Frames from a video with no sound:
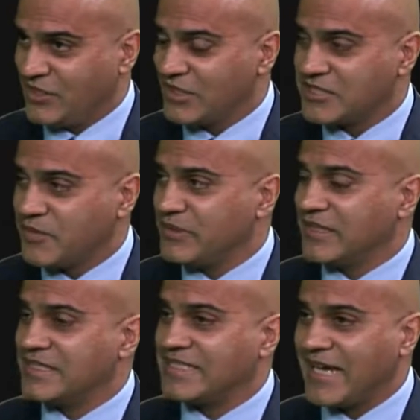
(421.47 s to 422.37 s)
something that
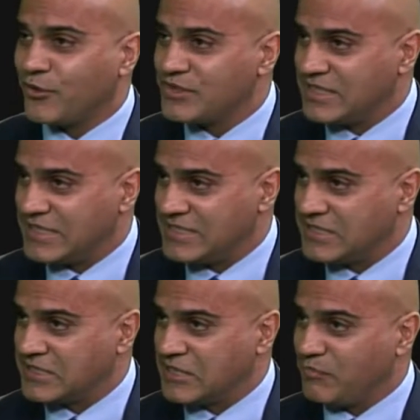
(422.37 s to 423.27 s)
sounds easy,
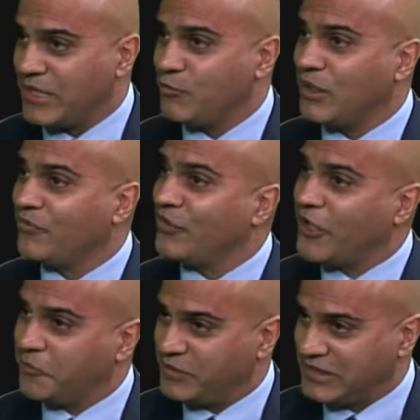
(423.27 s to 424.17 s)
because it may well
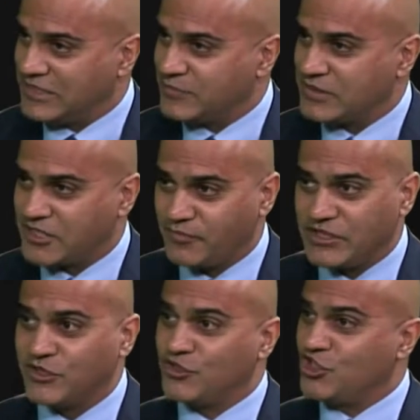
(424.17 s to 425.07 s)
not be easy, but something
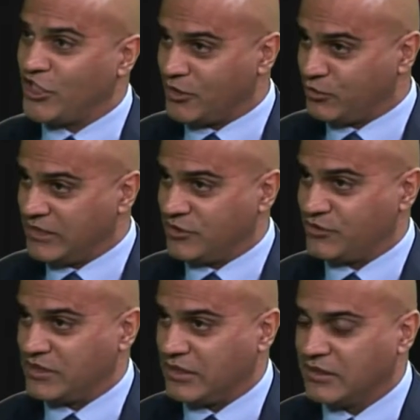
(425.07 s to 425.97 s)
you're genuinely
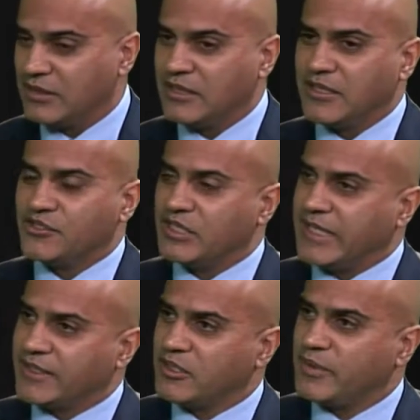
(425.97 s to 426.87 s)
interested in to
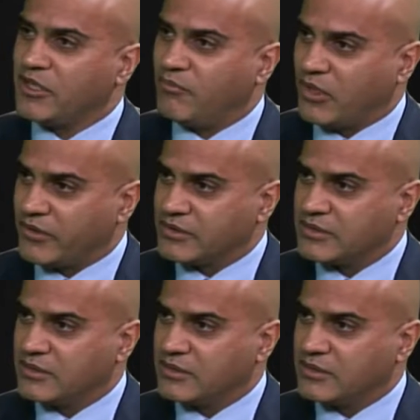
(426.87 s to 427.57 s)
get the better marks.